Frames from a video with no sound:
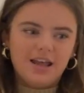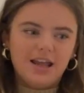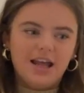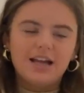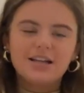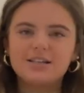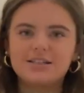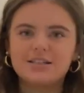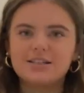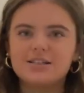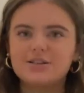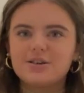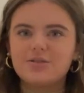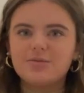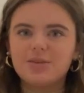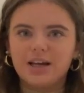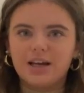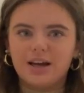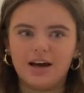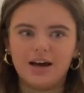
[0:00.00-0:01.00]
I just
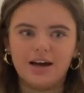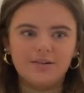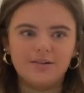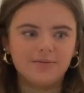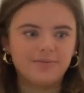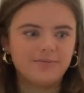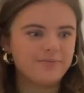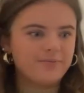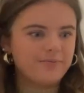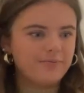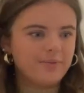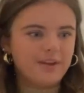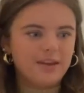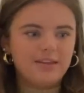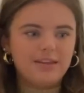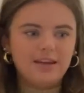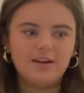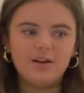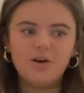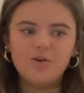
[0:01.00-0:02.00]
assumed that God
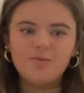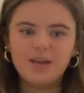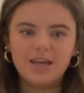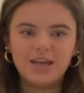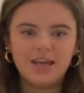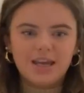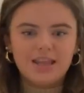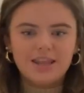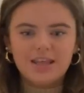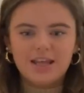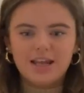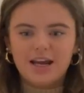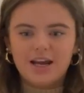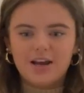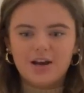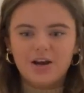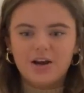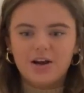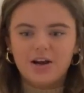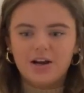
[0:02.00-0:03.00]
didn't know me. And then I
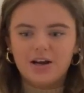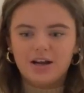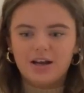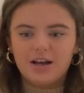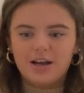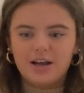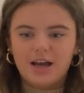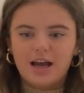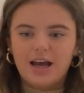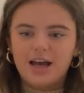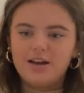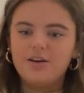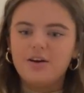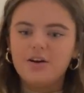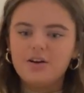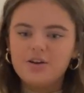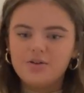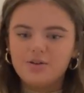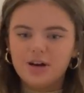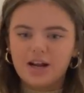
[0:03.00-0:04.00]
heard, I
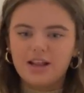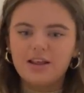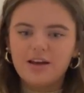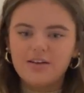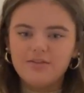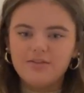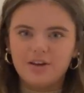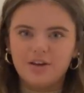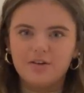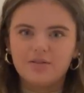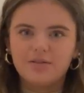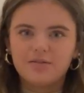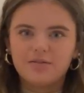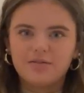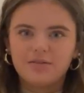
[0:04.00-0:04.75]
know you and I love you.